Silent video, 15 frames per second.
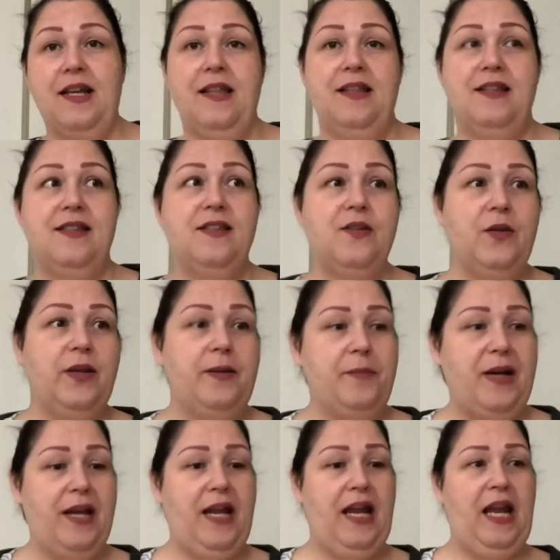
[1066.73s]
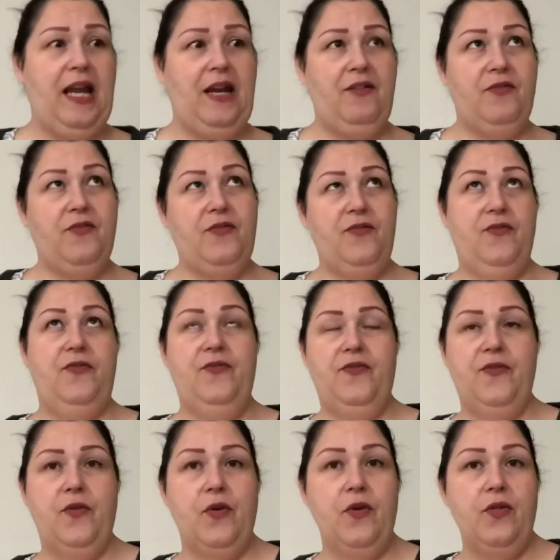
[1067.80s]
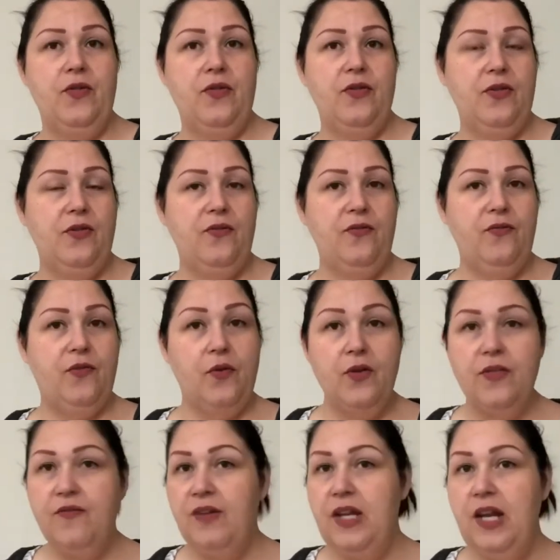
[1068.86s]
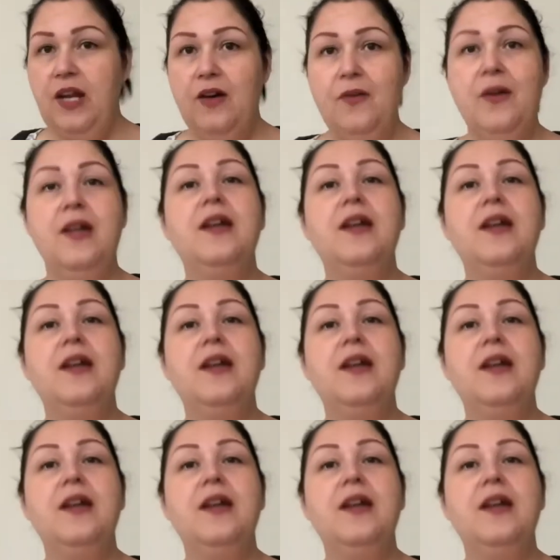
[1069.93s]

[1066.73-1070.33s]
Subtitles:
This is only my fourth video.